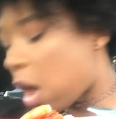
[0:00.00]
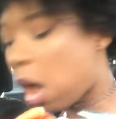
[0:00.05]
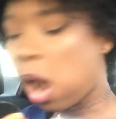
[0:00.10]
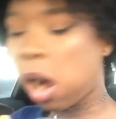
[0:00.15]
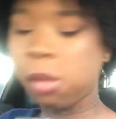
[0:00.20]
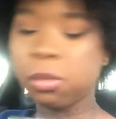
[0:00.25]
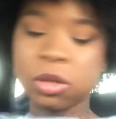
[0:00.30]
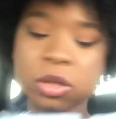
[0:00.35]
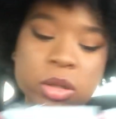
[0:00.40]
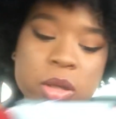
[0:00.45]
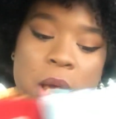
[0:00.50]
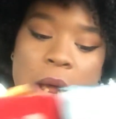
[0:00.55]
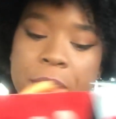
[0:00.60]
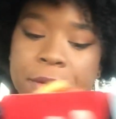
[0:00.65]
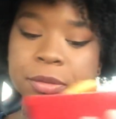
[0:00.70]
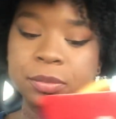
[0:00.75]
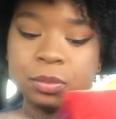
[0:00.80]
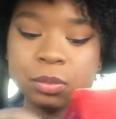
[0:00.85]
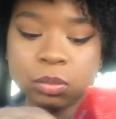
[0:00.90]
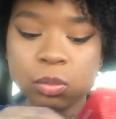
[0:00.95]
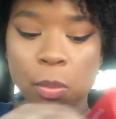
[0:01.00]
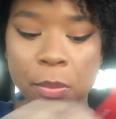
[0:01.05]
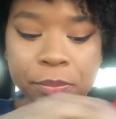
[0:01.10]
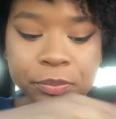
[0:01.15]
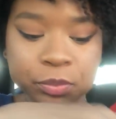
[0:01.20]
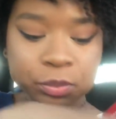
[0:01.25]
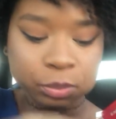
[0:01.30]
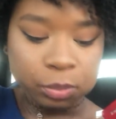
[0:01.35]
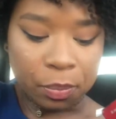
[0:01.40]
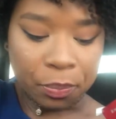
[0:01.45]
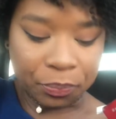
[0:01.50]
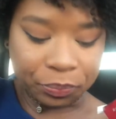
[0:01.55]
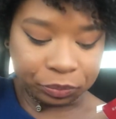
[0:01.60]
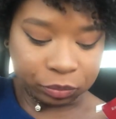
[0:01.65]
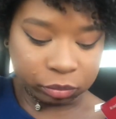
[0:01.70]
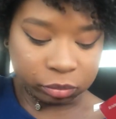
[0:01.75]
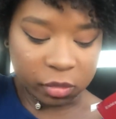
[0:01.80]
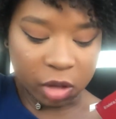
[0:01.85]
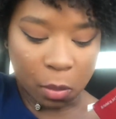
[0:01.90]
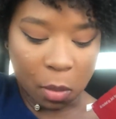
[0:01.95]
I was like,
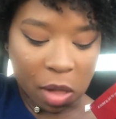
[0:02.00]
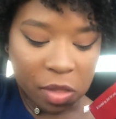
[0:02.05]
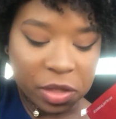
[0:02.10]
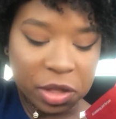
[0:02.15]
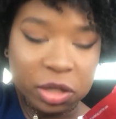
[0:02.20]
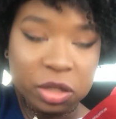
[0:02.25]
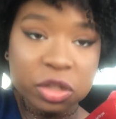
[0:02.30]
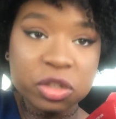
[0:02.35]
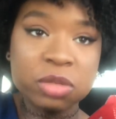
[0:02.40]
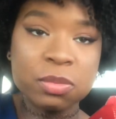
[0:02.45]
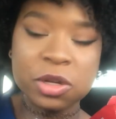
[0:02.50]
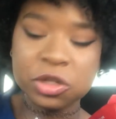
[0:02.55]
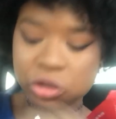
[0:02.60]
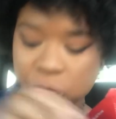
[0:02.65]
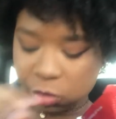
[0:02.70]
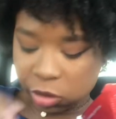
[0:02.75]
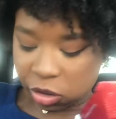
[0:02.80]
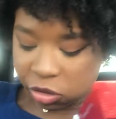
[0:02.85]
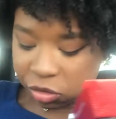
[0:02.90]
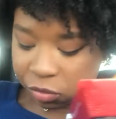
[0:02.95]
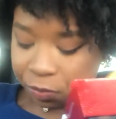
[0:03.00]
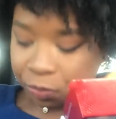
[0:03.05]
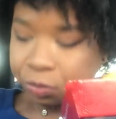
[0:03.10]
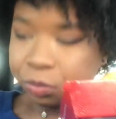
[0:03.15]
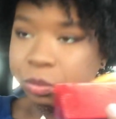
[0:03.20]
by the end of the semester, because